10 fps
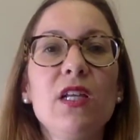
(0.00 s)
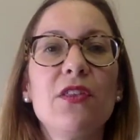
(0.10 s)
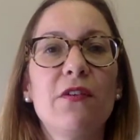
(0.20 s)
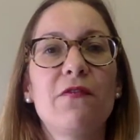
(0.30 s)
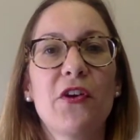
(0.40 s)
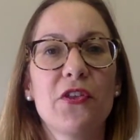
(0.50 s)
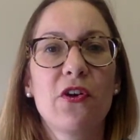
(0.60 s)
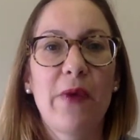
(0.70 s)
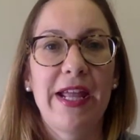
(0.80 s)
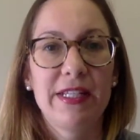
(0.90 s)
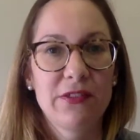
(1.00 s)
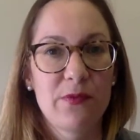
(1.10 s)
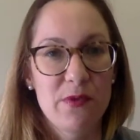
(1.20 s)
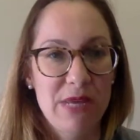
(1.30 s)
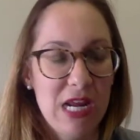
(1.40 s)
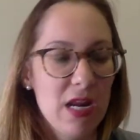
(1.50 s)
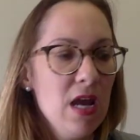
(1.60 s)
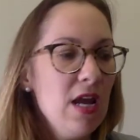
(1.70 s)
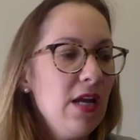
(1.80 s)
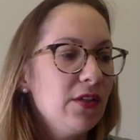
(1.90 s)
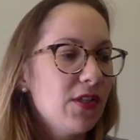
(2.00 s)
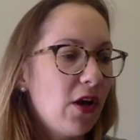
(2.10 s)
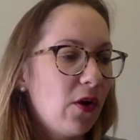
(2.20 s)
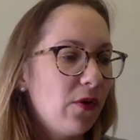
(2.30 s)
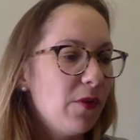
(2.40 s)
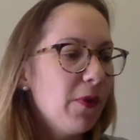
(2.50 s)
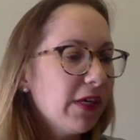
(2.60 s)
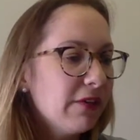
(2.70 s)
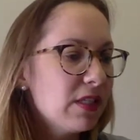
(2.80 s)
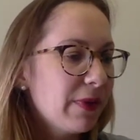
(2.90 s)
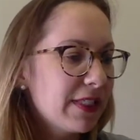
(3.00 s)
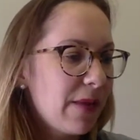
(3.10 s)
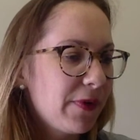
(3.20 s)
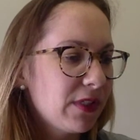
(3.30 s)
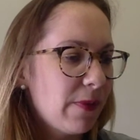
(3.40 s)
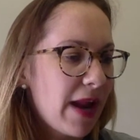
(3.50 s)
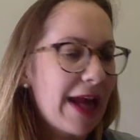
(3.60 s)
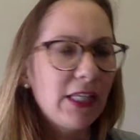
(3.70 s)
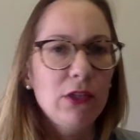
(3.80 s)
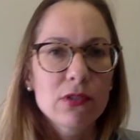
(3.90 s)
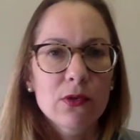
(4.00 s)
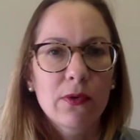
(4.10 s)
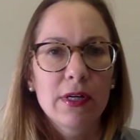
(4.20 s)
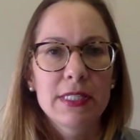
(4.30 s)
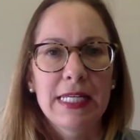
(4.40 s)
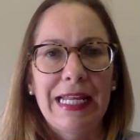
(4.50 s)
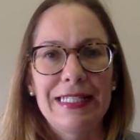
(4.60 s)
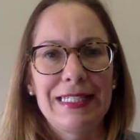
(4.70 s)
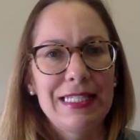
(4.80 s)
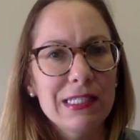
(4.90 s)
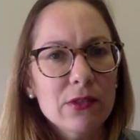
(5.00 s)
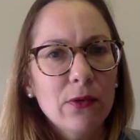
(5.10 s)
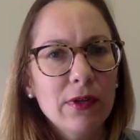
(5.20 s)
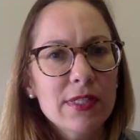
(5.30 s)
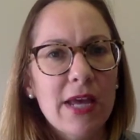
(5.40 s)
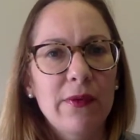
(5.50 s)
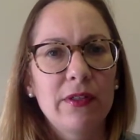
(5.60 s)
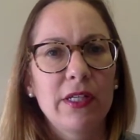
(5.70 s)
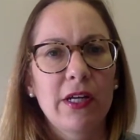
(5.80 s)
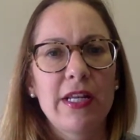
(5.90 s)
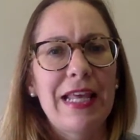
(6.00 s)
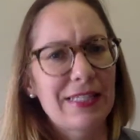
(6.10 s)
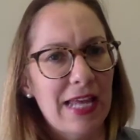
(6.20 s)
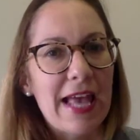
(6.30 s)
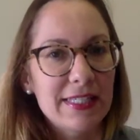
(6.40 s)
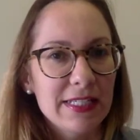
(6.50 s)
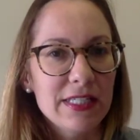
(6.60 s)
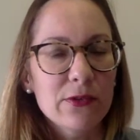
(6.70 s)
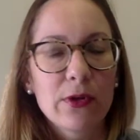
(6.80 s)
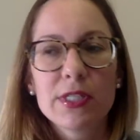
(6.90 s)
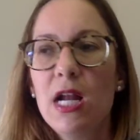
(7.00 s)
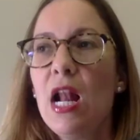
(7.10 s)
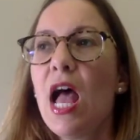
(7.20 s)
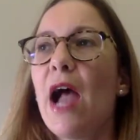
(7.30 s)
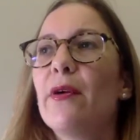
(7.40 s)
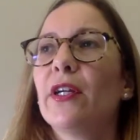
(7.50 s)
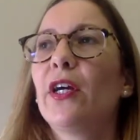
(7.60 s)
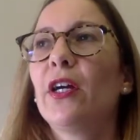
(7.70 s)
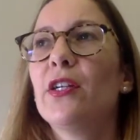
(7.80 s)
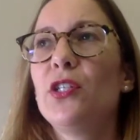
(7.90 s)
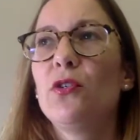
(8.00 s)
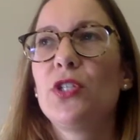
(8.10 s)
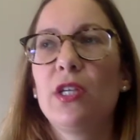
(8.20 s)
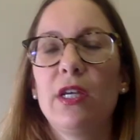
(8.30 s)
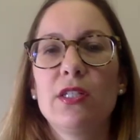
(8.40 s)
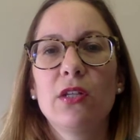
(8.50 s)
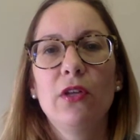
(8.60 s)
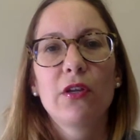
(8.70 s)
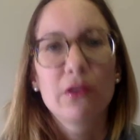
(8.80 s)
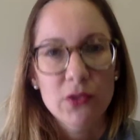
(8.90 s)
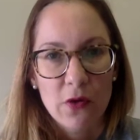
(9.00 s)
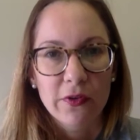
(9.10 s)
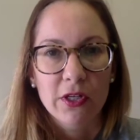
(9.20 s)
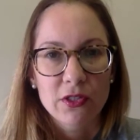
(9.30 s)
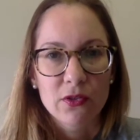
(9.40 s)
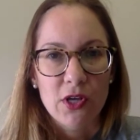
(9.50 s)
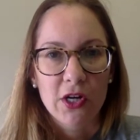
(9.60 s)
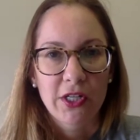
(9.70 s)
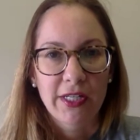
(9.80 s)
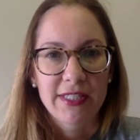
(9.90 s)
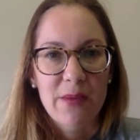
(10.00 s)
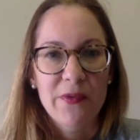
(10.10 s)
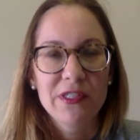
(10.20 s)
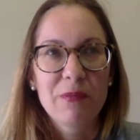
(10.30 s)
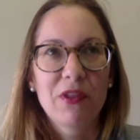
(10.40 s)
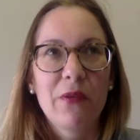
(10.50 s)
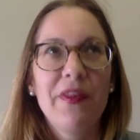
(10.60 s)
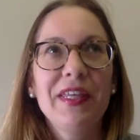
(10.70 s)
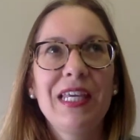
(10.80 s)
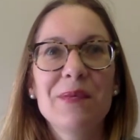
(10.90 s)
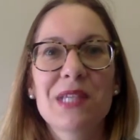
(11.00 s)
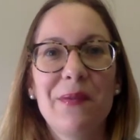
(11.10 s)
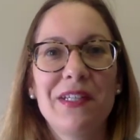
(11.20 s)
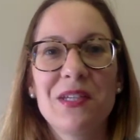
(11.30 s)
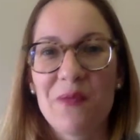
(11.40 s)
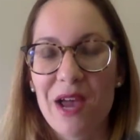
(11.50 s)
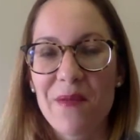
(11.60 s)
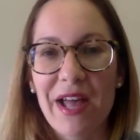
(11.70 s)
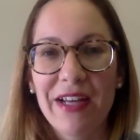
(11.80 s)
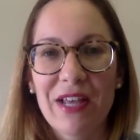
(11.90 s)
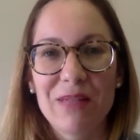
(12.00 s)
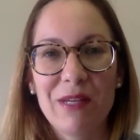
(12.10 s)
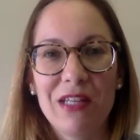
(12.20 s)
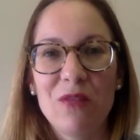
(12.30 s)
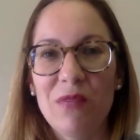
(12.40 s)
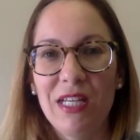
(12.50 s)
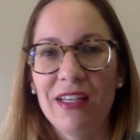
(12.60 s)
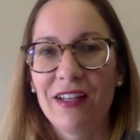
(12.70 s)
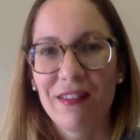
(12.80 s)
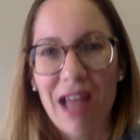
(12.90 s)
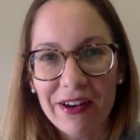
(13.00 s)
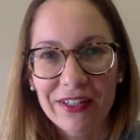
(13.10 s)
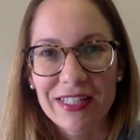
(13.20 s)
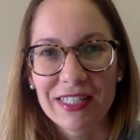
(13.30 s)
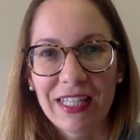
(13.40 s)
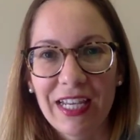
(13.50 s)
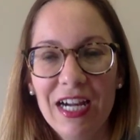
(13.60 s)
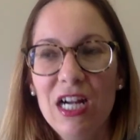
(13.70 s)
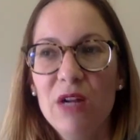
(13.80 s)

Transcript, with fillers: the further away it is from the mean. So the book gives some examples about IQ scores and ACT scores. I would and SAT scores. I would encourage you to to look those over because those are good examples. But the one that keeps coming to my mind has been in the media a lot recently